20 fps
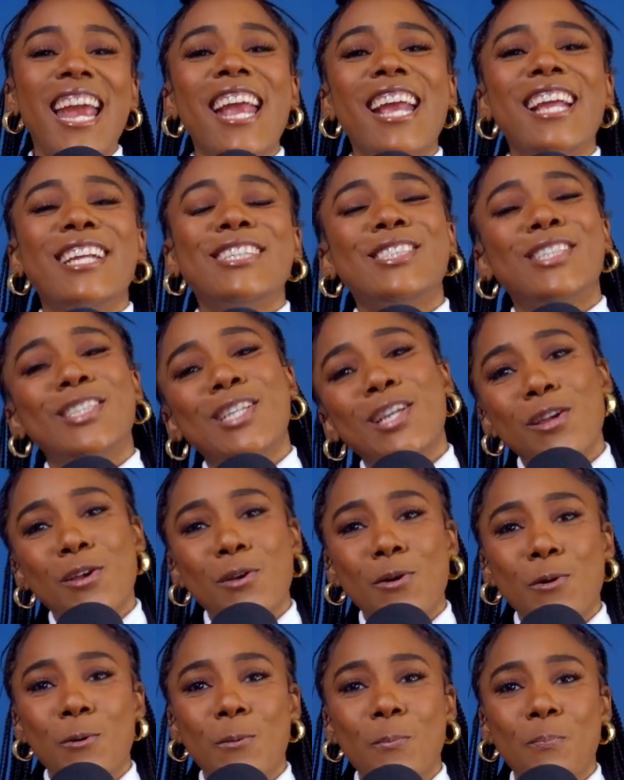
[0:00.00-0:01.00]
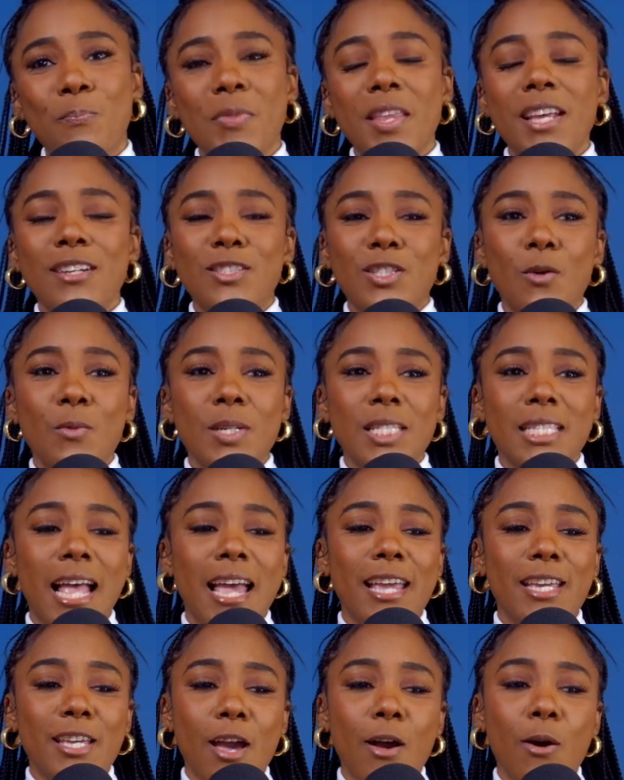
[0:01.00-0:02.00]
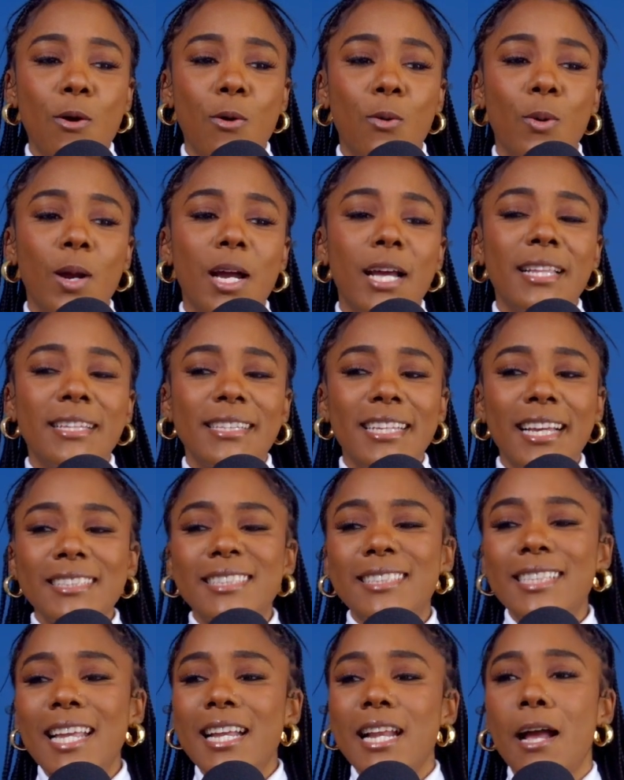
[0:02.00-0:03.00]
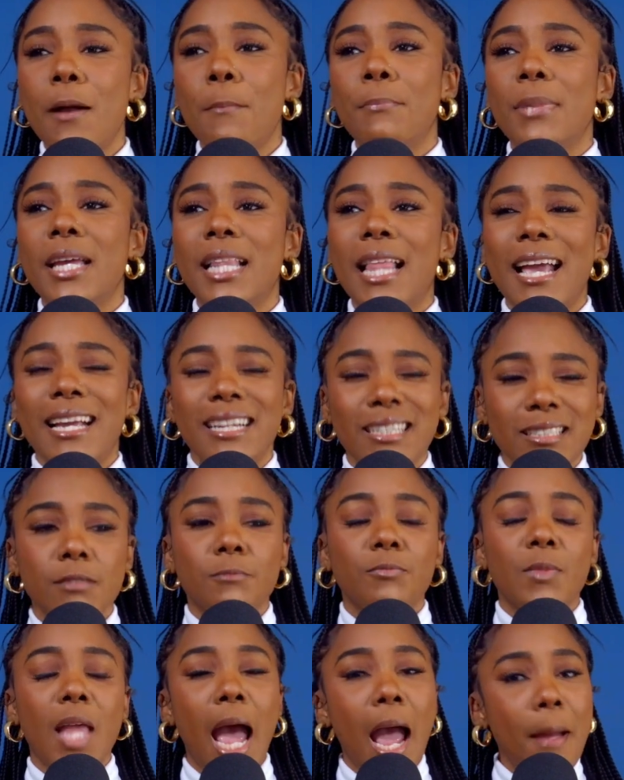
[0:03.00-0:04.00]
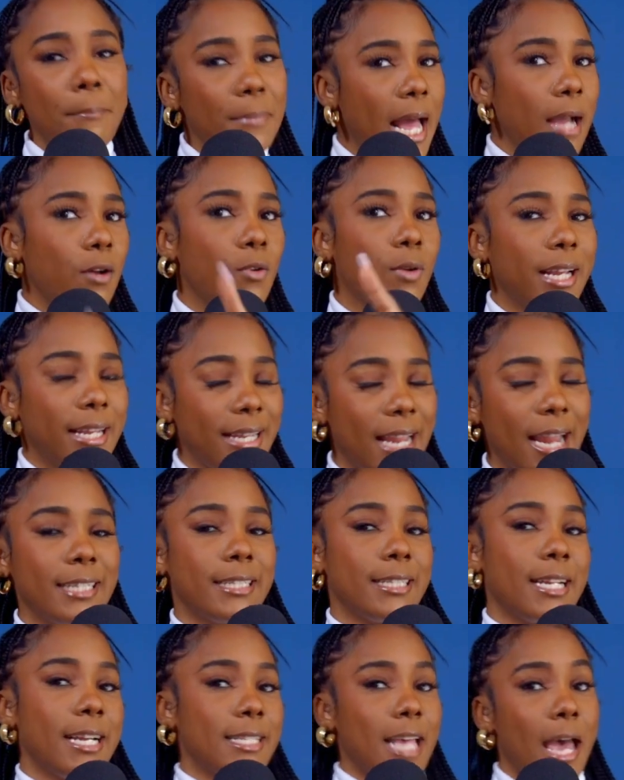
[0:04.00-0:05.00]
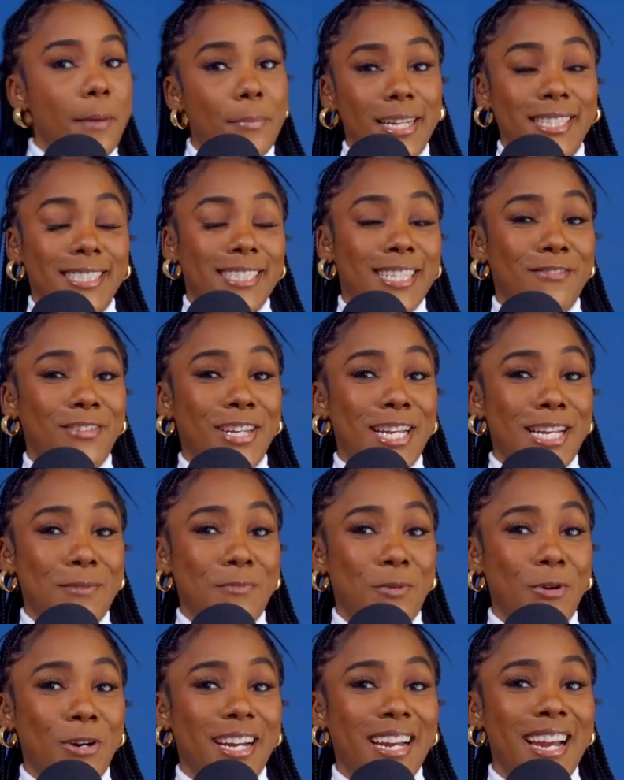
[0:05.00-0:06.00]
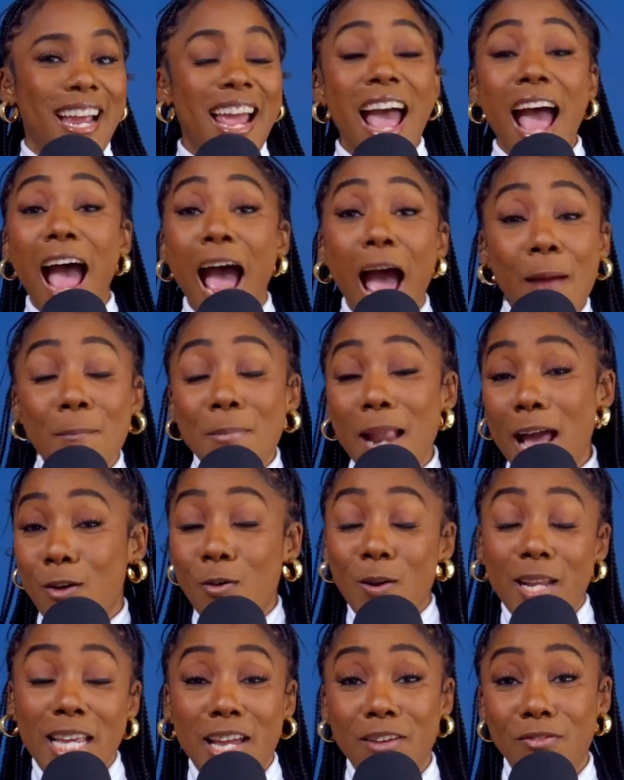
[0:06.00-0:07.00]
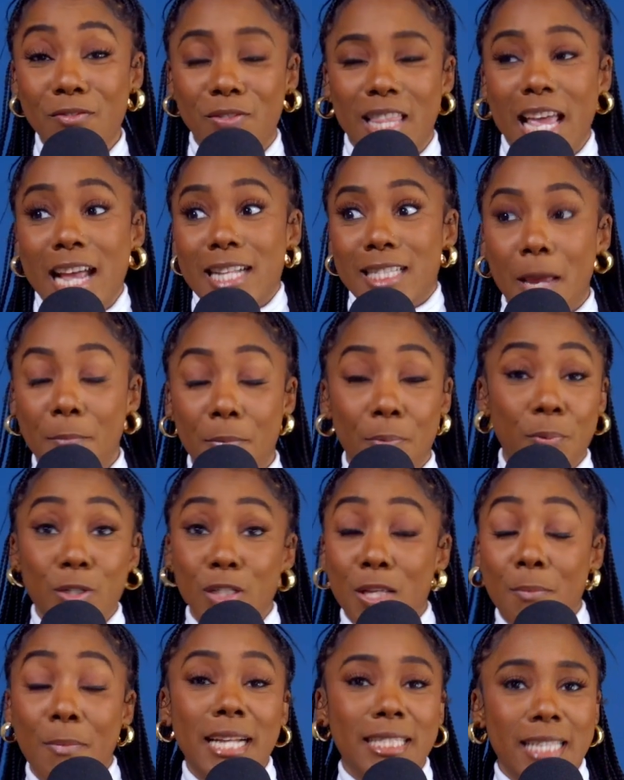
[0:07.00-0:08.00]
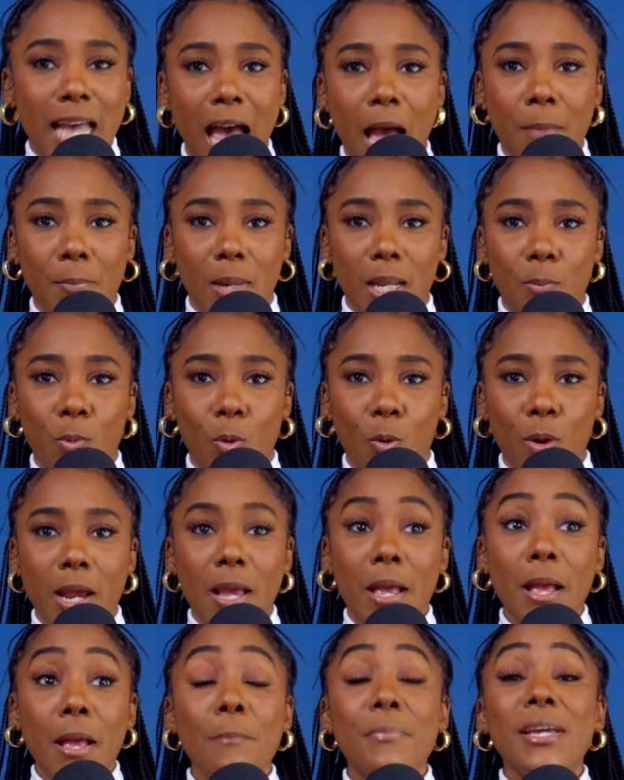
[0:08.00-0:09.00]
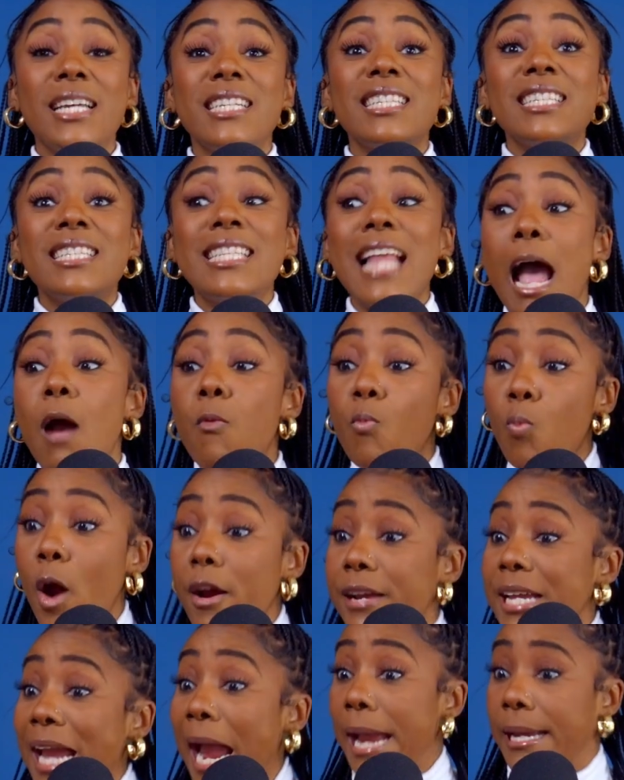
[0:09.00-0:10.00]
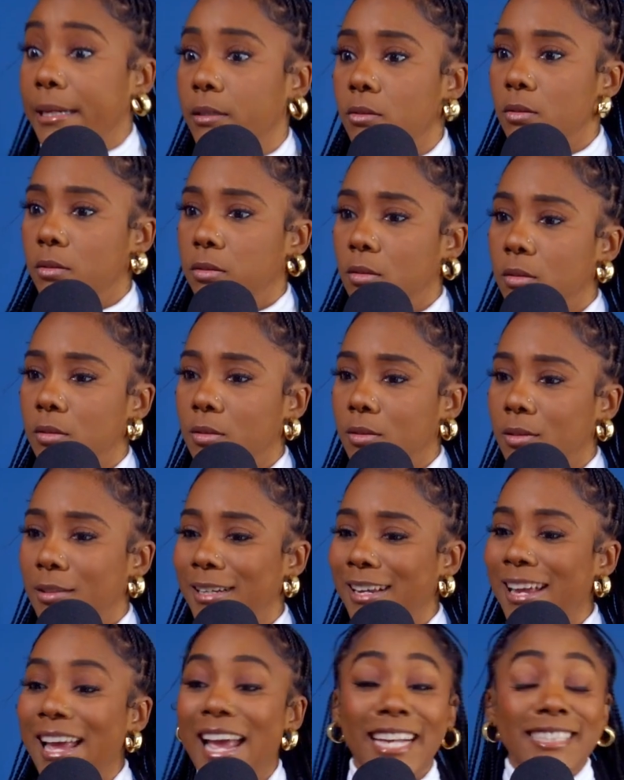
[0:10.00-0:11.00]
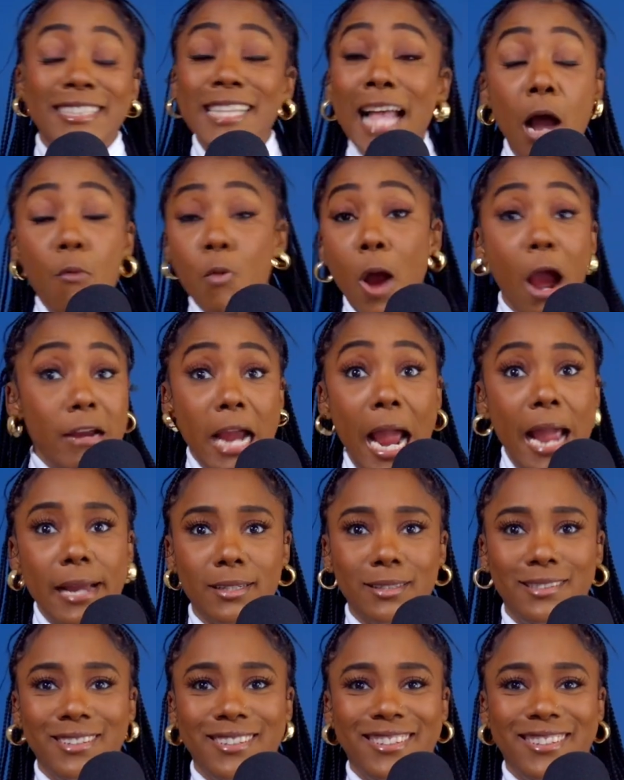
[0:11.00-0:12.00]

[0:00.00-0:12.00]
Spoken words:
It's you. So it's like, yo, let's stand up and be like, I'm not going to engage in that type of activity anymore. I'm not going to give that type of person my time anymore because it's not working. It's not working.